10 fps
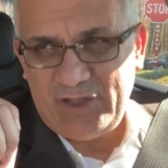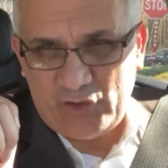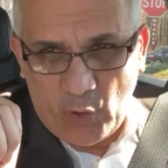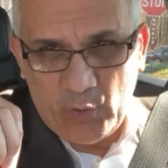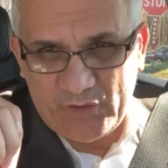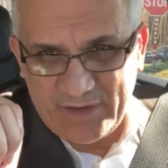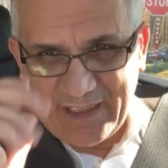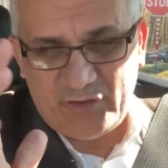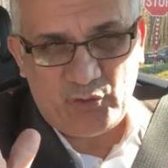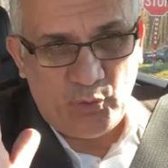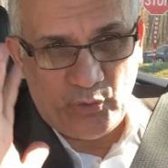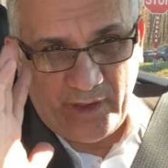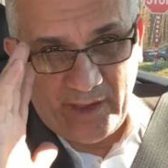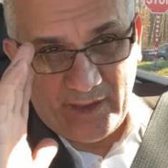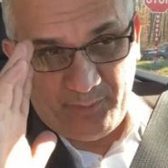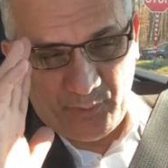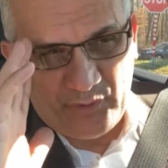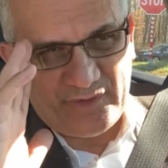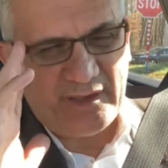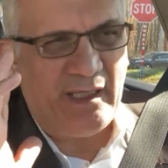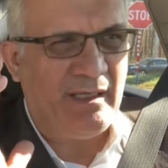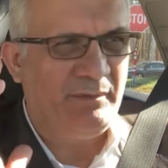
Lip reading: chose not to put